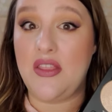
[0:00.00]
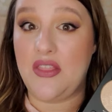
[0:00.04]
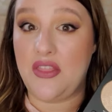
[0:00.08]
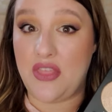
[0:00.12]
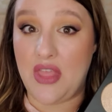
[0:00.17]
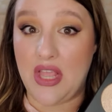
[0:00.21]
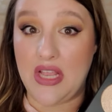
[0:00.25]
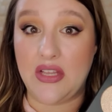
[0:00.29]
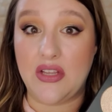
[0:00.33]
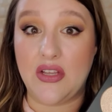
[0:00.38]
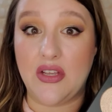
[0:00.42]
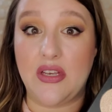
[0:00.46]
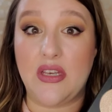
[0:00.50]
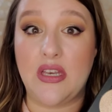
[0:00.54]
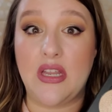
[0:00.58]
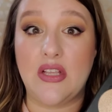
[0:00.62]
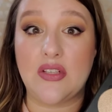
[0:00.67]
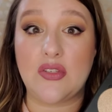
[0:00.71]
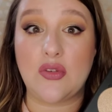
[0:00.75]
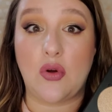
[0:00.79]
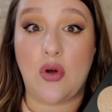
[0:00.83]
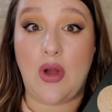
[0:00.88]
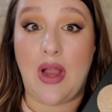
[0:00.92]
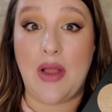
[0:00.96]
Thank
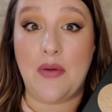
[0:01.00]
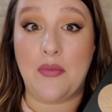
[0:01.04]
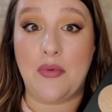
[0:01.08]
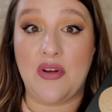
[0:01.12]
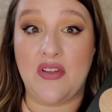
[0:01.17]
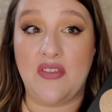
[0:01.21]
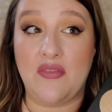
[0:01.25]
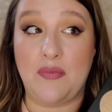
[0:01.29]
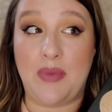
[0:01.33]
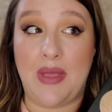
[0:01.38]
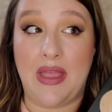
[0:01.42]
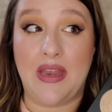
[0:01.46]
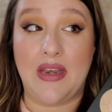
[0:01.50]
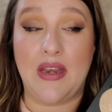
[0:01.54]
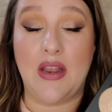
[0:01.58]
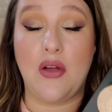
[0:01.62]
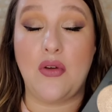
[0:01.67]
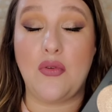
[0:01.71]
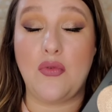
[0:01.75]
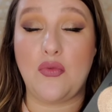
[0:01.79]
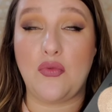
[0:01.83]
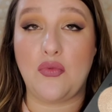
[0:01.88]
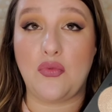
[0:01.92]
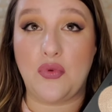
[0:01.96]
goodness, or I would have been
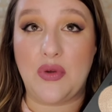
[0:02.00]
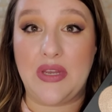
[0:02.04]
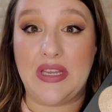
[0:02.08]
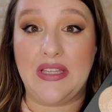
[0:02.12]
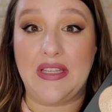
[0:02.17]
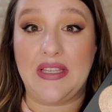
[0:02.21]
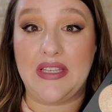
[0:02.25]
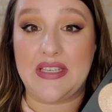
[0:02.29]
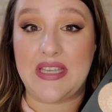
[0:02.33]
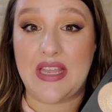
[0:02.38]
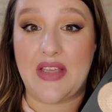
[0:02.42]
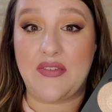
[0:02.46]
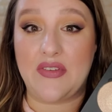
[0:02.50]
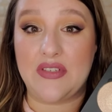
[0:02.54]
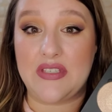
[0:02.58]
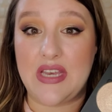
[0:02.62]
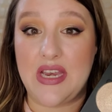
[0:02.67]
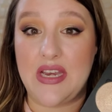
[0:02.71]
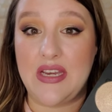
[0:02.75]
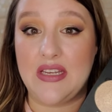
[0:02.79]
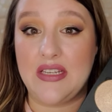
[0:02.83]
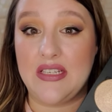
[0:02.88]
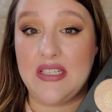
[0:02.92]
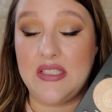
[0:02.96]
really
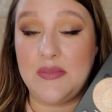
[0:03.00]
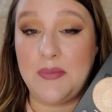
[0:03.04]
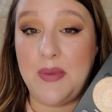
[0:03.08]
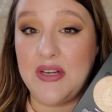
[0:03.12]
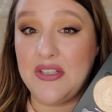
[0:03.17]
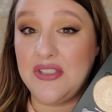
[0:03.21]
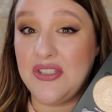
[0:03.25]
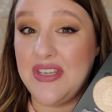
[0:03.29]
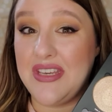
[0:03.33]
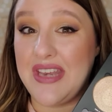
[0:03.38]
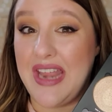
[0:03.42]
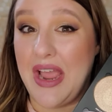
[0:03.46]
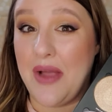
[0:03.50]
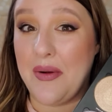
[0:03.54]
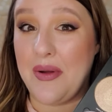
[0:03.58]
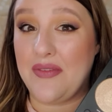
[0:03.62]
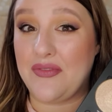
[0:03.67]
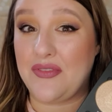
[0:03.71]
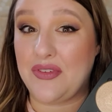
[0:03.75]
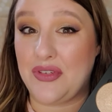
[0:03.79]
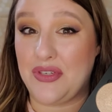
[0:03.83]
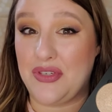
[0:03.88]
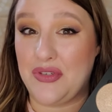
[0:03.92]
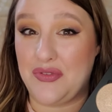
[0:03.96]
devastated, especially now
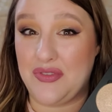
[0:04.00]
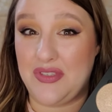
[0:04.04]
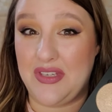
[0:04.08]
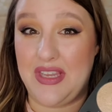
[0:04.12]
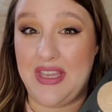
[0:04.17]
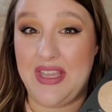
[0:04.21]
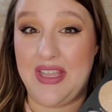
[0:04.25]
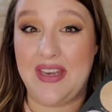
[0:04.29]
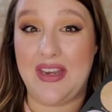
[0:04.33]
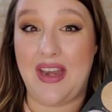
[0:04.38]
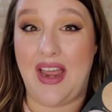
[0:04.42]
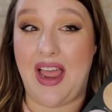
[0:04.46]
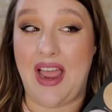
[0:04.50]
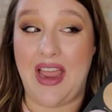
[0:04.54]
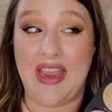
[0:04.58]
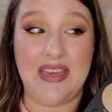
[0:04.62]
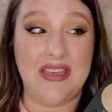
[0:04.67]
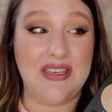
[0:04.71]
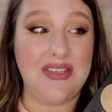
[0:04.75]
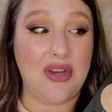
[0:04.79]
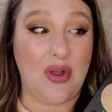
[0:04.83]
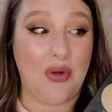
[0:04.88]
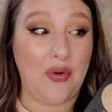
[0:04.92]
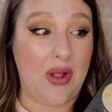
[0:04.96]
after using it. I
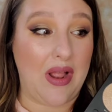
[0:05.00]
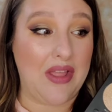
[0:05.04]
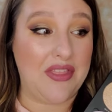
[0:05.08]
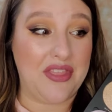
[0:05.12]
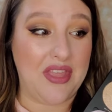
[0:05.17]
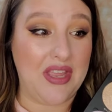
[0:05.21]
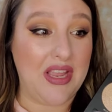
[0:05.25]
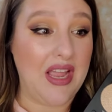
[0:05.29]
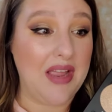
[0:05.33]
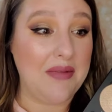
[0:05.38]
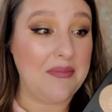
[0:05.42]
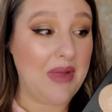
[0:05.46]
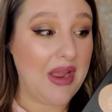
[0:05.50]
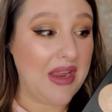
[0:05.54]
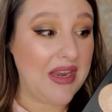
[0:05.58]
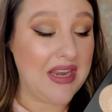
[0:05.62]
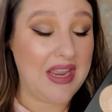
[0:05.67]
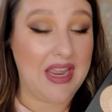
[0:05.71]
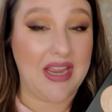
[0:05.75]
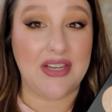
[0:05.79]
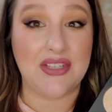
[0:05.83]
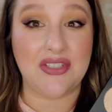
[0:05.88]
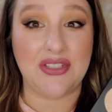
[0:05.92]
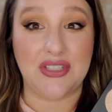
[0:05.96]
don't, I think I might
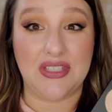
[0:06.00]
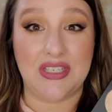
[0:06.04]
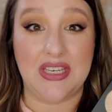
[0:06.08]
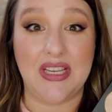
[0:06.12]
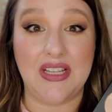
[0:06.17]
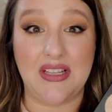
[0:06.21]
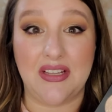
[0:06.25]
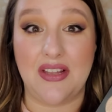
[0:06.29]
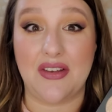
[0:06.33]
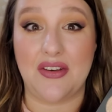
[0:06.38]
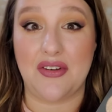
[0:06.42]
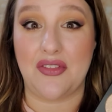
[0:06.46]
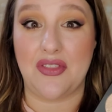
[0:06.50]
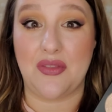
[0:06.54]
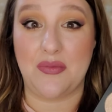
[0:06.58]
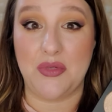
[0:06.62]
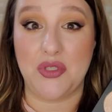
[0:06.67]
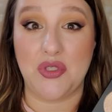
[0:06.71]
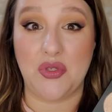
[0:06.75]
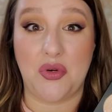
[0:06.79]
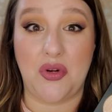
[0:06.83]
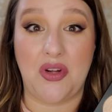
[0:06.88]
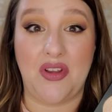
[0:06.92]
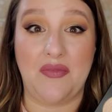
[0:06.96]
actually declutter the
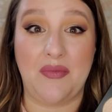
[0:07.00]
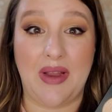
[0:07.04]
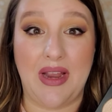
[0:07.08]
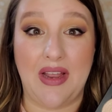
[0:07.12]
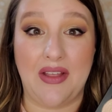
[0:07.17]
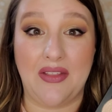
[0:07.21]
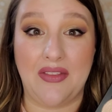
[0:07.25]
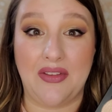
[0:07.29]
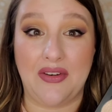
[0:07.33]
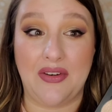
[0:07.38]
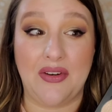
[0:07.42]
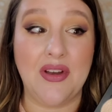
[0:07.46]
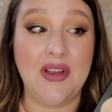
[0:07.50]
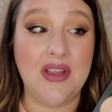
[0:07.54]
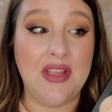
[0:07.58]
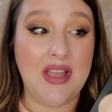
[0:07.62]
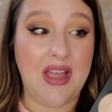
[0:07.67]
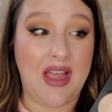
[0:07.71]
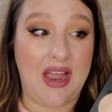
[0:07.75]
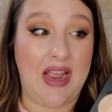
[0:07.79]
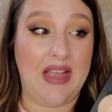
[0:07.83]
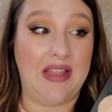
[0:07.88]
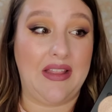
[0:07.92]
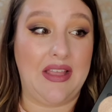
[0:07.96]
majority of my other
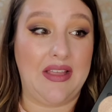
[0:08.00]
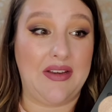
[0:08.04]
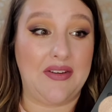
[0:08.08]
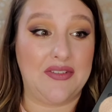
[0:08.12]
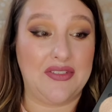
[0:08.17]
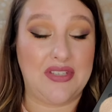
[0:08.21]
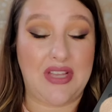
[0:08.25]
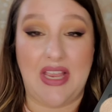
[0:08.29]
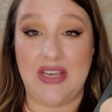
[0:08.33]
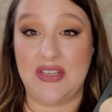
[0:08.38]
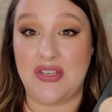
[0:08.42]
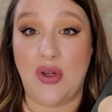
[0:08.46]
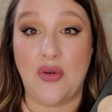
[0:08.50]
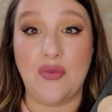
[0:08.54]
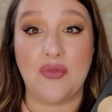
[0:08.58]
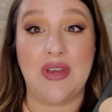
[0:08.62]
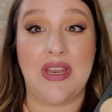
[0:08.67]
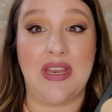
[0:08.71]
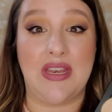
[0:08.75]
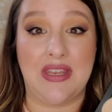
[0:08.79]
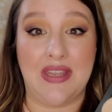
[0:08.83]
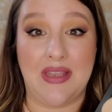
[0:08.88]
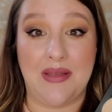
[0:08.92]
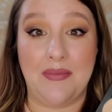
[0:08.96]
highlighters. I don't
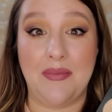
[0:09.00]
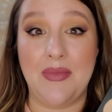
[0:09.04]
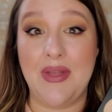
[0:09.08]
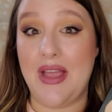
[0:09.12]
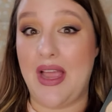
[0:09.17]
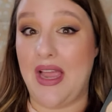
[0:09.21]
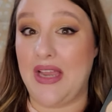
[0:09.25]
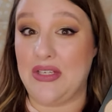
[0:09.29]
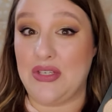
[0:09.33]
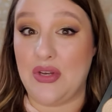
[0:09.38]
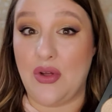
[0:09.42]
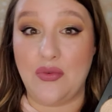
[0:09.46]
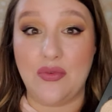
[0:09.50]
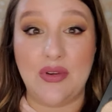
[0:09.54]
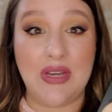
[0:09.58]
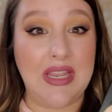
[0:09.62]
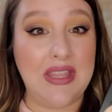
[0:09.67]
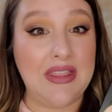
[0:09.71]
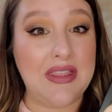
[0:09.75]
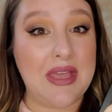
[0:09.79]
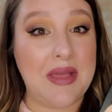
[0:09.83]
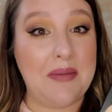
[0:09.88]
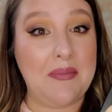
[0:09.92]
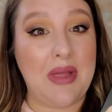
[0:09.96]
need them. I don't
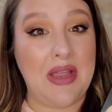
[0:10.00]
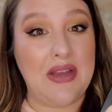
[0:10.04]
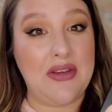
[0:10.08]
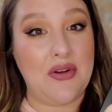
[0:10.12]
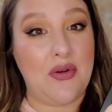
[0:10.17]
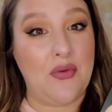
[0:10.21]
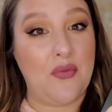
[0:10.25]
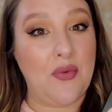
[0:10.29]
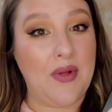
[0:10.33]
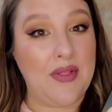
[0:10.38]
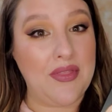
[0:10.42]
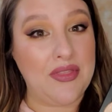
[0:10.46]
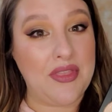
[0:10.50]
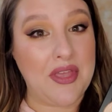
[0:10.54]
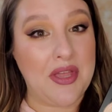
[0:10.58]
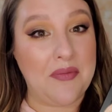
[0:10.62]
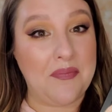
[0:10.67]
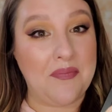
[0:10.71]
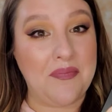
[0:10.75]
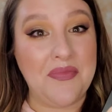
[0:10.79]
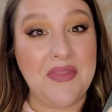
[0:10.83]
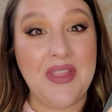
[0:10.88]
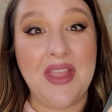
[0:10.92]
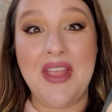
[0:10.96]
need them. I don't want
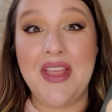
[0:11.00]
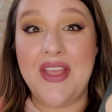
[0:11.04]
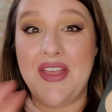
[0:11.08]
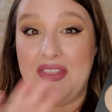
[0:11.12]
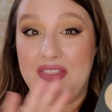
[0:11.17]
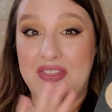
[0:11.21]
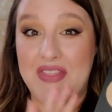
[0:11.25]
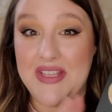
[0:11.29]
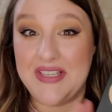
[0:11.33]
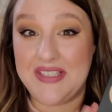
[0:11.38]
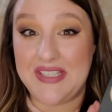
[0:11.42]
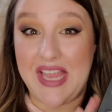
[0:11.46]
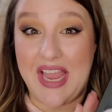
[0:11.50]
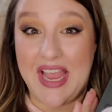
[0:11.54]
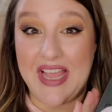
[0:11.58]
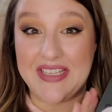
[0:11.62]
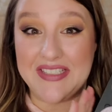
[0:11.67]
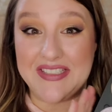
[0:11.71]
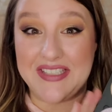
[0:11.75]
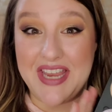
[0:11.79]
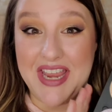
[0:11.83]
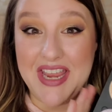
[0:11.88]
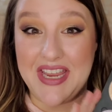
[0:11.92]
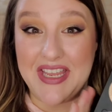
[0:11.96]
them. This
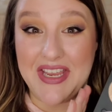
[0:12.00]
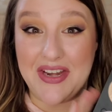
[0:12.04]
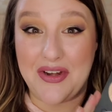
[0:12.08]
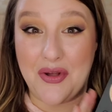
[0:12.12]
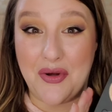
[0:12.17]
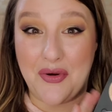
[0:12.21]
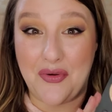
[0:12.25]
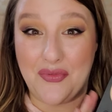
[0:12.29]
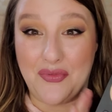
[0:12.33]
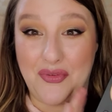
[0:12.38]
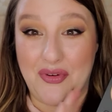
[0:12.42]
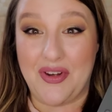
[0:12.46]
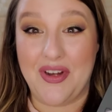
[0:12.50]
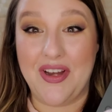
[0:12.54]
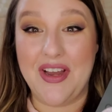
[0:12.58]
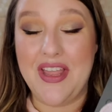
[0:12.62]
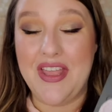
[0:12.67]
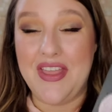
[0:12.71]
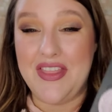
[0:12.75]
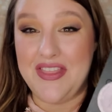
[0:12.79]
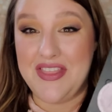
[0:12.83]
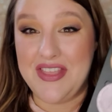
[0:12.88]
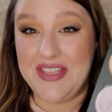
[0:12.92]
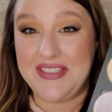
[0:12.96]
has taken over.
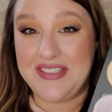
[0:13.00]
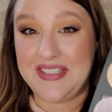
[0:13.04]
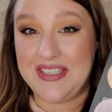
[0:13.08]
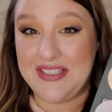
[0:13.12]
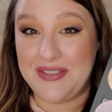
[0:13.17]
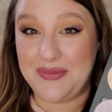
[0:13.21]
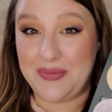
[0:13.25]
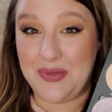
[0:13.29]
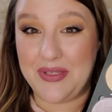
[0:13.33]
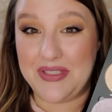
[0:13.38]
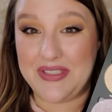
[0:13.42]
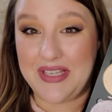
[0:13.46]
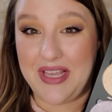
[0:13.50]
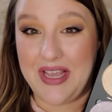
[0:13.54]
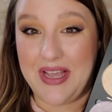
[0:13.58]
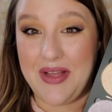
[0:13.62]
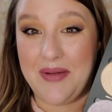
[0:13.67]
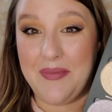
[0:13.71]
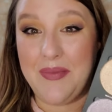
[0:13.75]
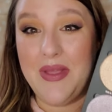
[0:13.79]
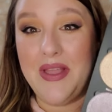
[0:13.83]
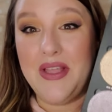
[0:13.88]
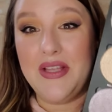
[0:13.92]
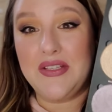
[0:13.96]
This is what's
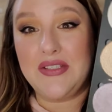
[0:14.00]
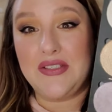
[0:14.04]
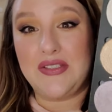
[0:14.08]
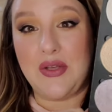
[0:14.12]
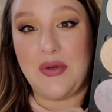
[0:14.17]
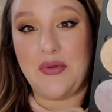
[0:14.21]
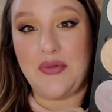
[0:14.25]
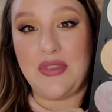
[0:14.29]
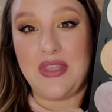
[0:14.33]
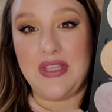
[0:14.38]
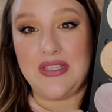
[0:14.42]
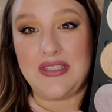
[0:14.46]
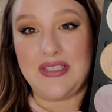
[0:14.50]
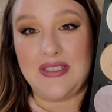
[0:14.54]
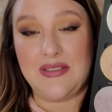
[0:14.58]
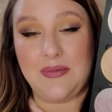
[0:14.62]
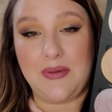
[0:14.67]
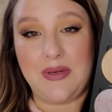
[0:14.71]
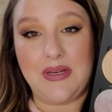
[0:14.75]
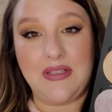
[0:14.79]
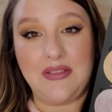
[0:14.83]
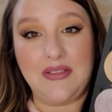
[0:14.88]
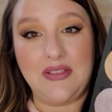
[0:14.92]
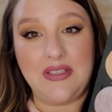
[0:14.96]
up. So this is
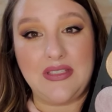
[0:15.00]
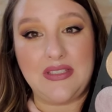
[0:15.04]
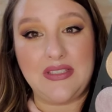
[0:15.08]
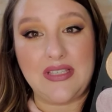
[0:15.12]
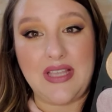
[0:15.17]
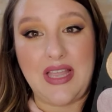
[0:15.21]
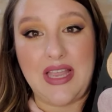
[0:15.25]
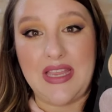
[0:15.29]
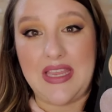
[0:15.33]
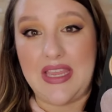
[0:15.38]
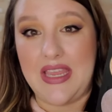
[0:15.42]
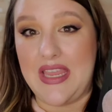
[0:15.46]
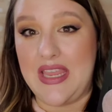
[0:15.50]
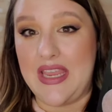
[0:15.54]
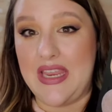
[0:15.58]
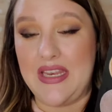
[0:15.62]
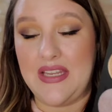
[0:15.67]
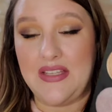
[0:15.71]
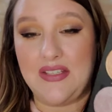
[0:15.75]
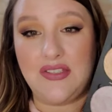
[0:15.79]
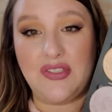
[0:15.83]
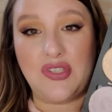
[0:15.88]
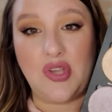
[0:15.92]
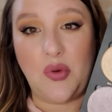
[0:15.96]
what it looks like. It
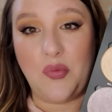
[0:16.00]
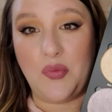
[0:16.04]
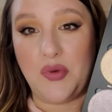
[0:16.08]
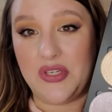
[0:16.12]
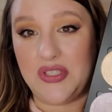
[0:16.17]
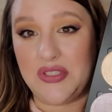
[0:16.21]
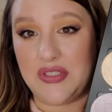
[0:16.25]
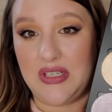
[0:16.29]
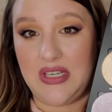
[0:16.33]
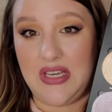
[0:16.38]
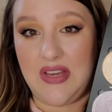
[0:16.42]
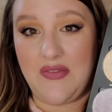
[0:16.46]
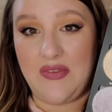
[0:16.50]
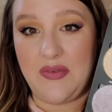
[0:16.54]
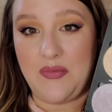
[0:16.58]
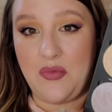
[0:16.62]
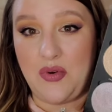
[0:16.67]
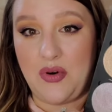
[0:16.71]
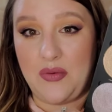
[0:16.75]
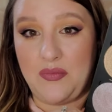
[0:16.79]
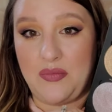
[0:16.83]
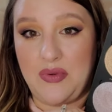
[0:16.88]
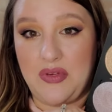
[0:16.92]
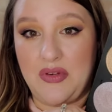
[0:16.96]
is so much even
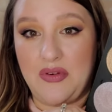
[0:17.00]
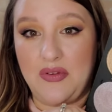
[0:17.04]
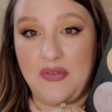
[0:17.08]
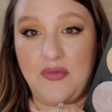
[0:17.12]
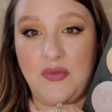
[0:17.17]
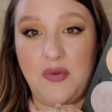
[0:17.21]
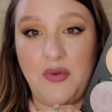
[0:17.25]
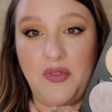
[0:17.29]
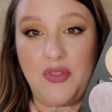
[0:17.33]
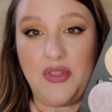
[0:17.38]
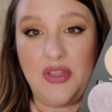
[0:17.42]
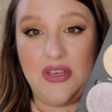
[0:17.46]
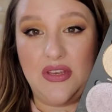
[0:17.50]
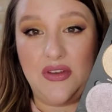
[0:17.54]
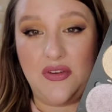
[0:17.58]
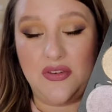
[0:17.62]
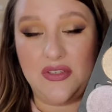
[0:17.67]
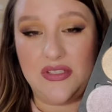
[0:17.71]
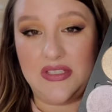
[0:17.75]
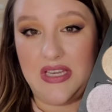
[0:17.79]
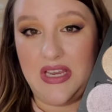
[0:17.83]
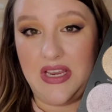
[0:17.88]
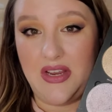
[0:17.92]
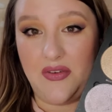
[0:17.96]
more beautiful than you're
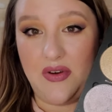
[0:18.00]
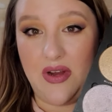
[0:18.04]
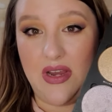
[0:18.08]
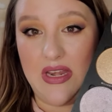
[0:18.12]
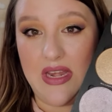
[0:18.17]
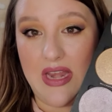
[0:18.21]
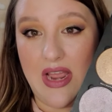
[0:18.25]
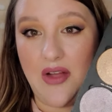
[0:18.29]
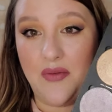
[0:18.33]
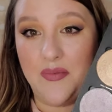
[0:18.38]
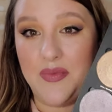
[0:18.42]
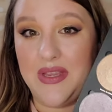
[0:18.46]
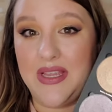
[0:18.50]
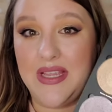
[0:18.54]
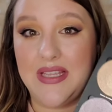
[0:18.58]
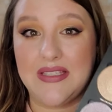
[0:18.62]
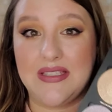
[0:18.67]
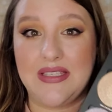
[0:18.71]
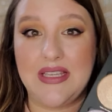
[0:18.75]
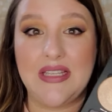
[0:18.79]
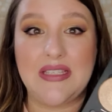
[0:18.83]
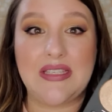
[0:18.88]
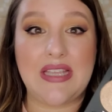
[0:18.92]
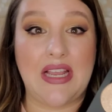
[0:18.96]
seeing right now
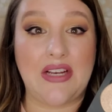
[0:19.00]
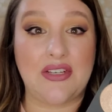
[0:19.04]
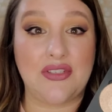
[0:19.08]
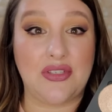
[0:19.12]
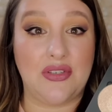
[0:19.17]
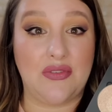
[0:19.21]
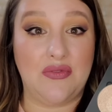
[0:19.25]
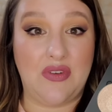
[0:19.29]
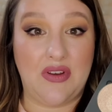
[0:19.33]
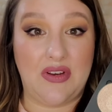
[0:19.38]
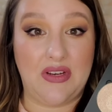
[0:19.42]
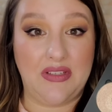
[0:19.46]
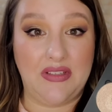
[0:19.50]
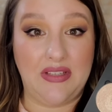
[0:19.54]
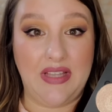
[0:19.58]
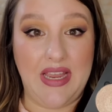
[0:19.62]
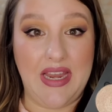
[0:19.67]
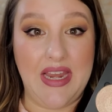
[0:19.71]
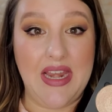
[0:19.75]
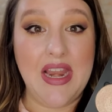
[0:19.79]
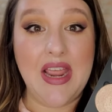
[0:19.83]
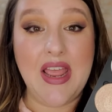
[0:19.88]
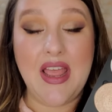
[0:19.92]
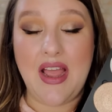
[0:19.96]
because it's actually very
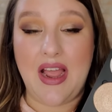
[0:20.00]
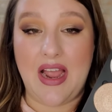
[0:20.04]
late.